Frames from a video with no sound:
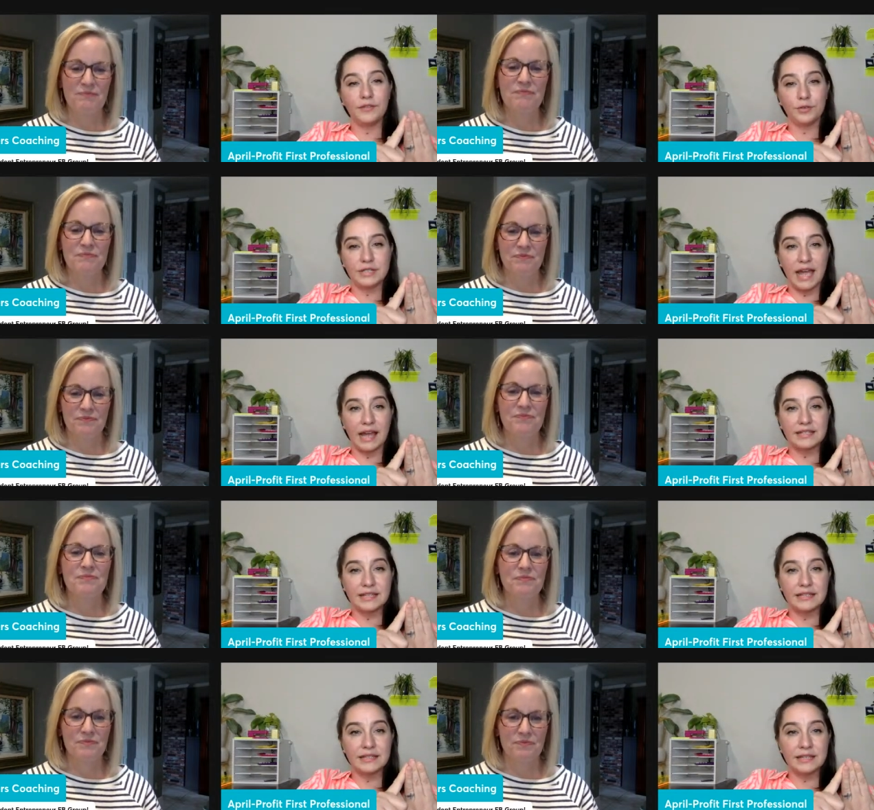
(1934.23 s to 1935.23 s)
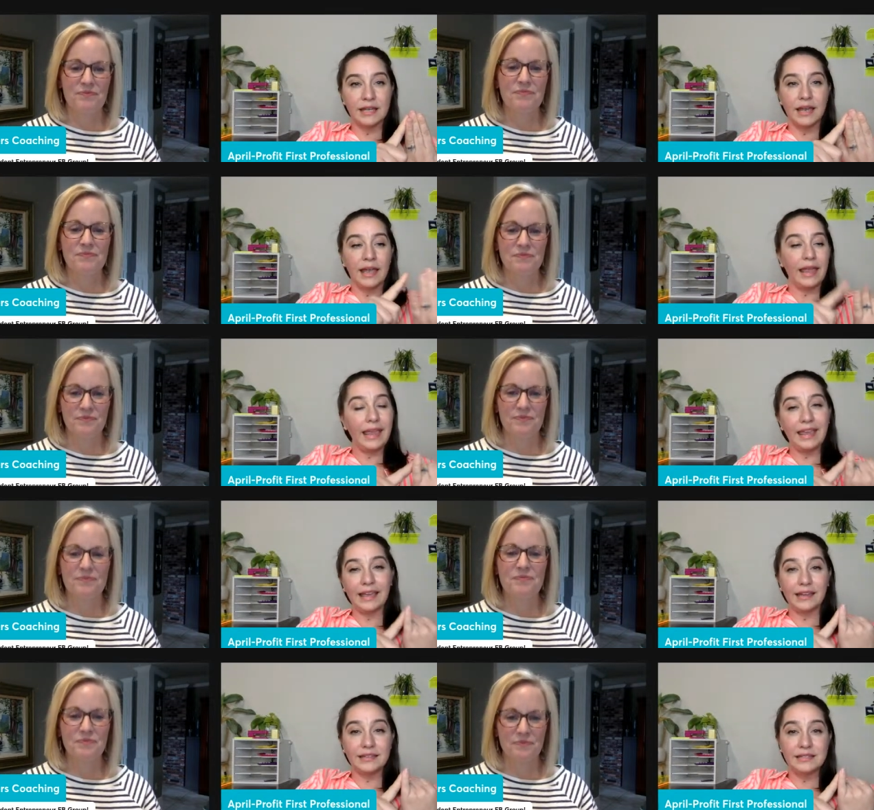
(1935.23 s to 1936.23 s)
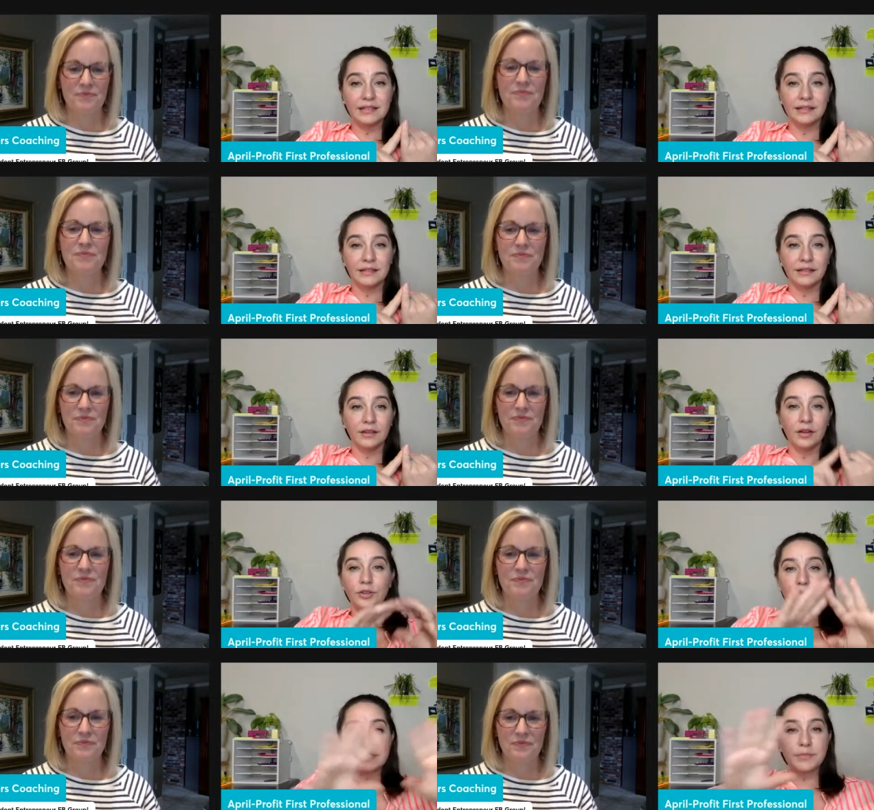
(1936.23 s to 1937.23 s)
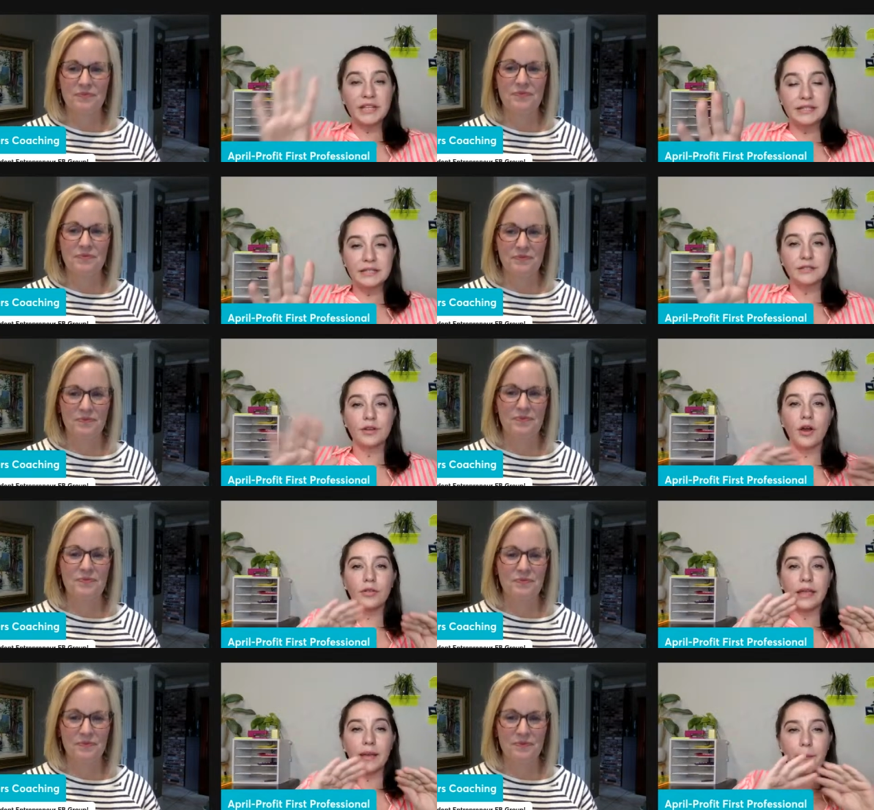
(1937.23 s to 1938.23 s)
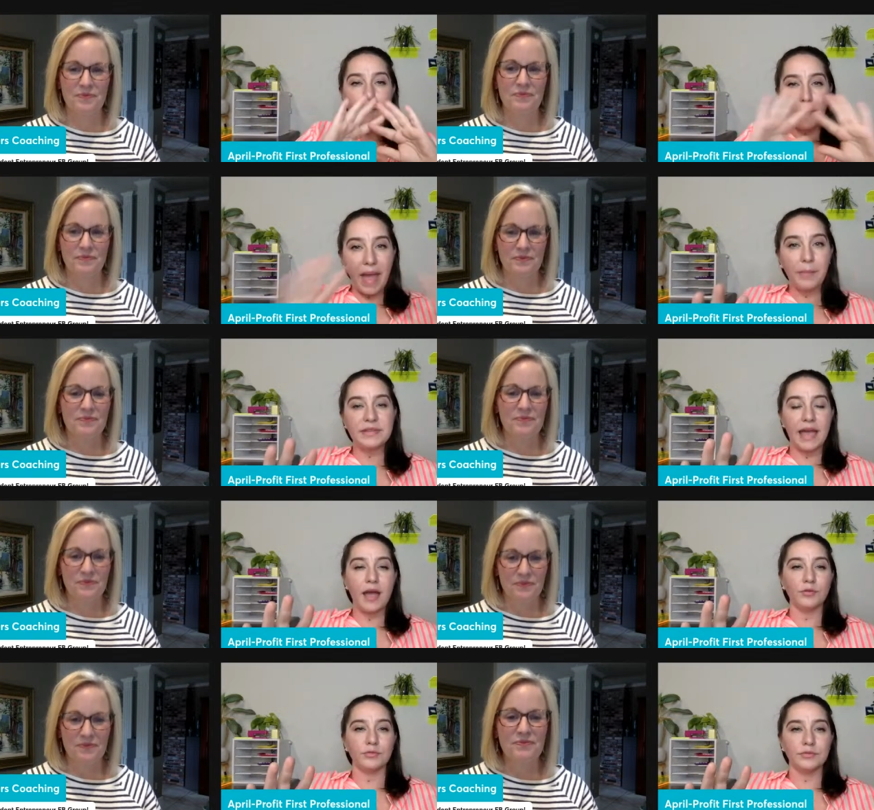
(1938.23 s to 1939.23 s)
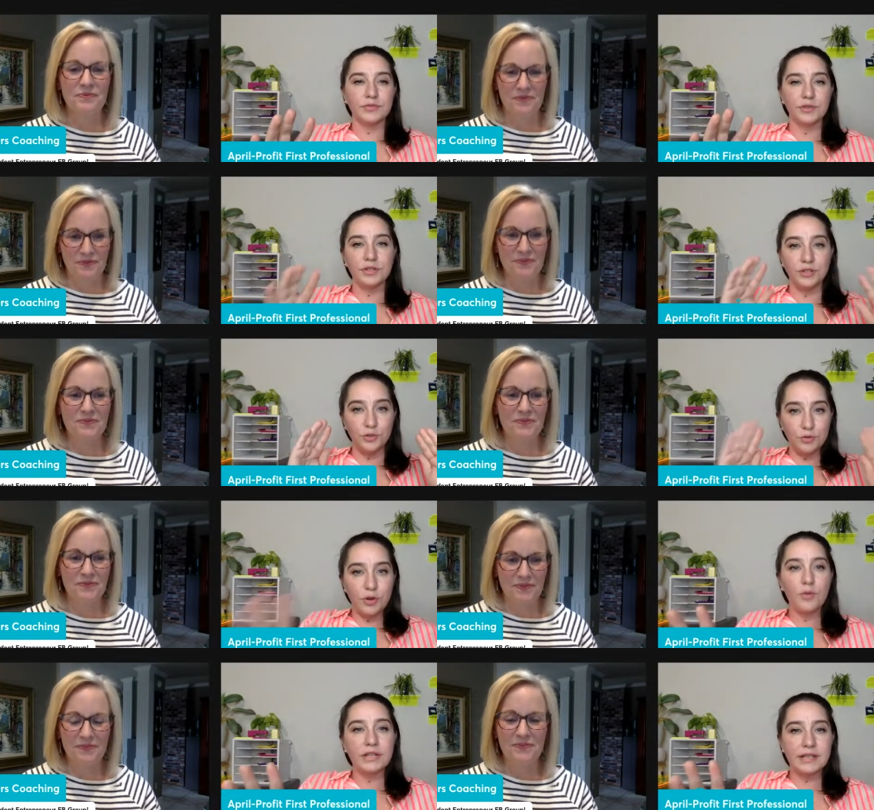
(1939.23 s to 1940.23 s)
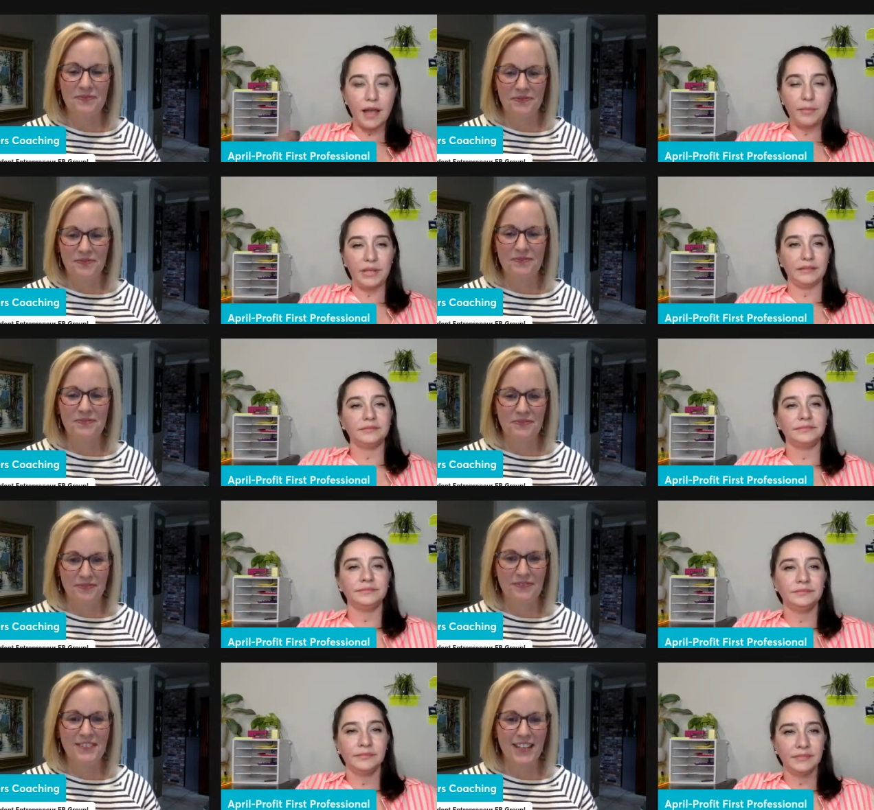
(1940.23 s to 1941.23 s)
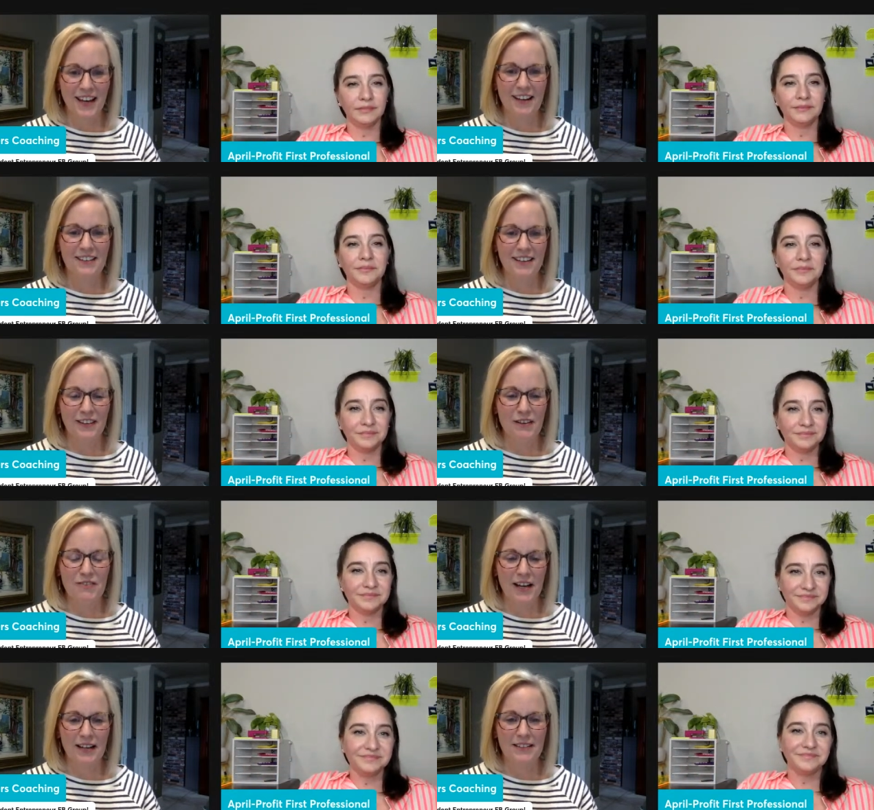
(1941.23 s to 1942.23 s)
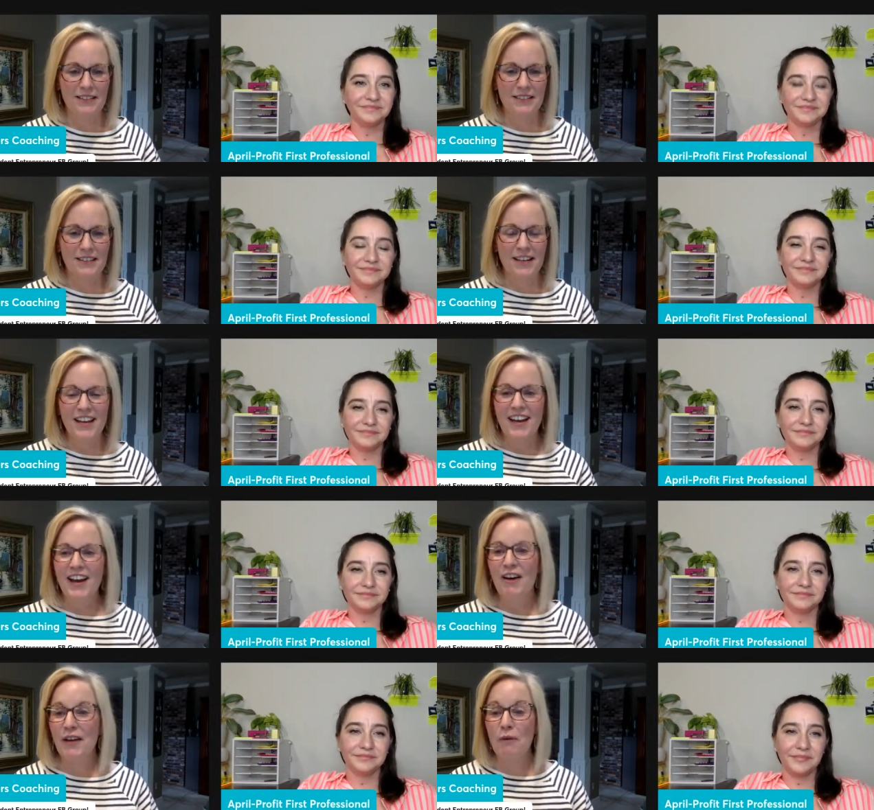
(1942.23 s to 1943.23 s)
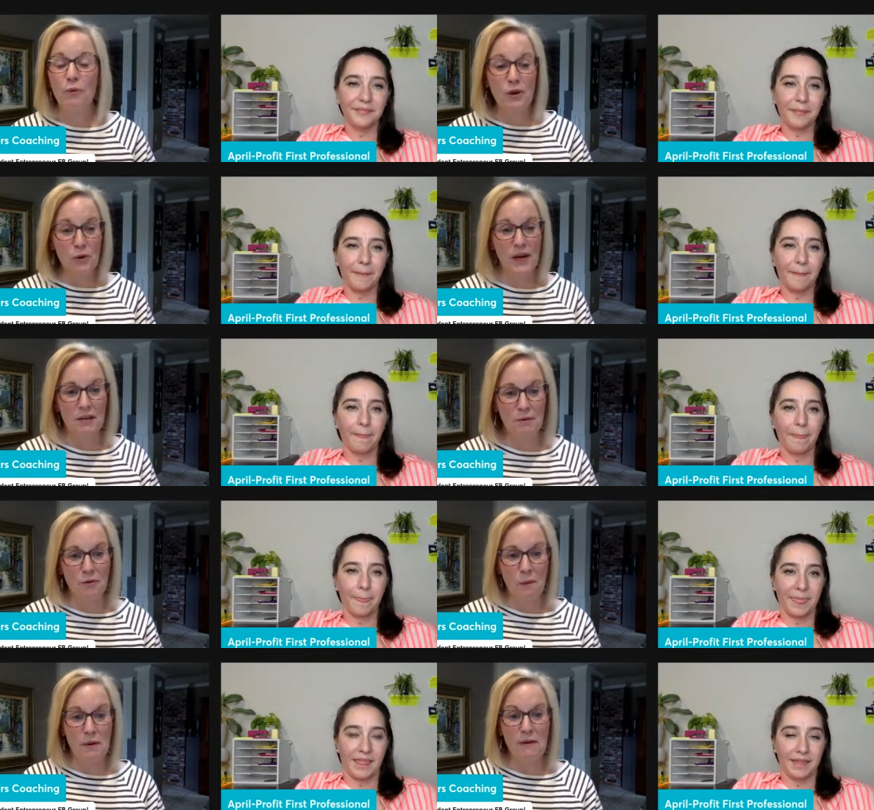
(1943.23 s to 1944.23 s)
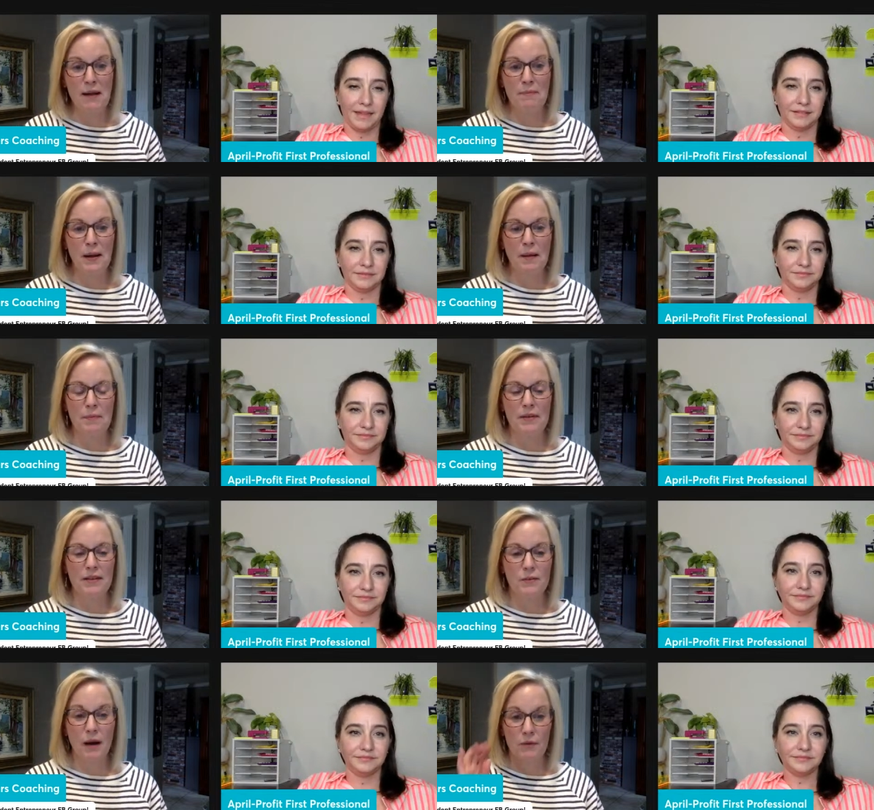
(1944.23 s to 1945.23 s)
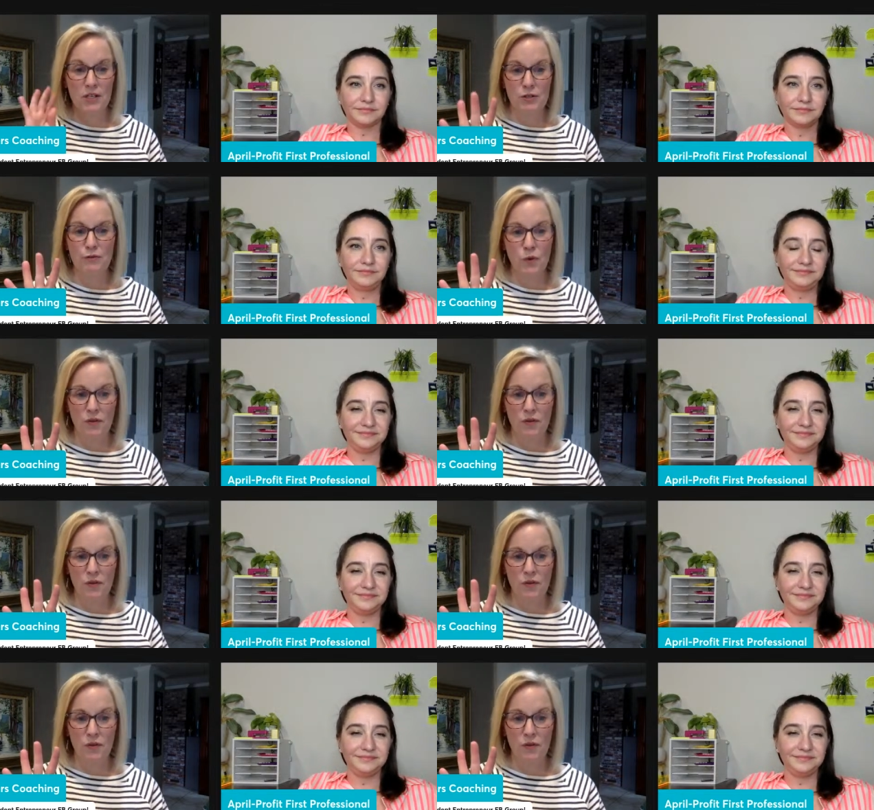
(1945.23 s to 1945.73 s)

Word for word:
Speaker 1: for taxes, and your expenses are like mapped out so that you know
Speaker 2: what's coming. Yeah, I love that. Okay, real quick before we wrap up, well, I want to do the four